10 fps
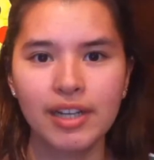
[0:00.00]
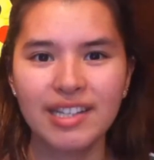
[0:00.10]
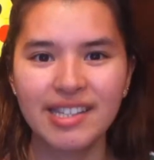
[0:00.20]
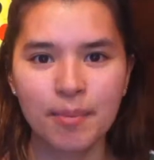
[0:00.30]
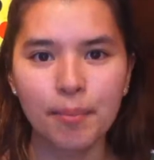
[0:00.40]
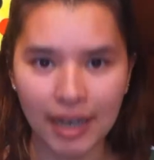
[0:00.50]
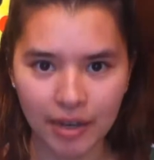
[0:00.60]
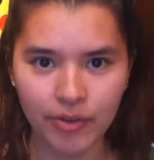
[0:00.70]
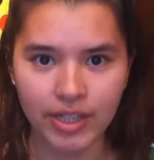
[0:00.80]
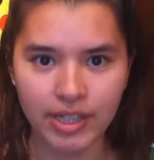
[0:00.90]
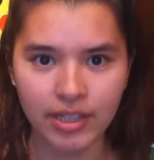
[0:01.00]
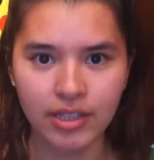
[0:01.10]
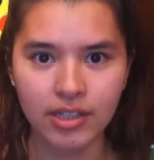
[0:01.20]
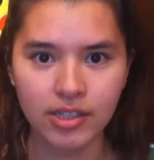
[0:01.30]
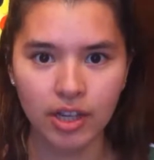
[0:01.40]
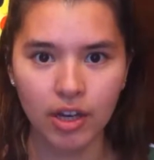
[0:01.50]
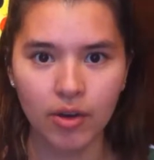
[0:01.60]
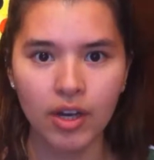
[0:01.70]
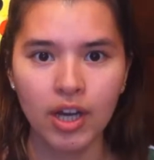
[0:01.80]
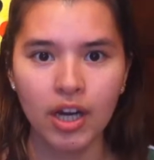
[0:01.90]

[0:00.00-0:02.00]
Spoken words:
really simply written, so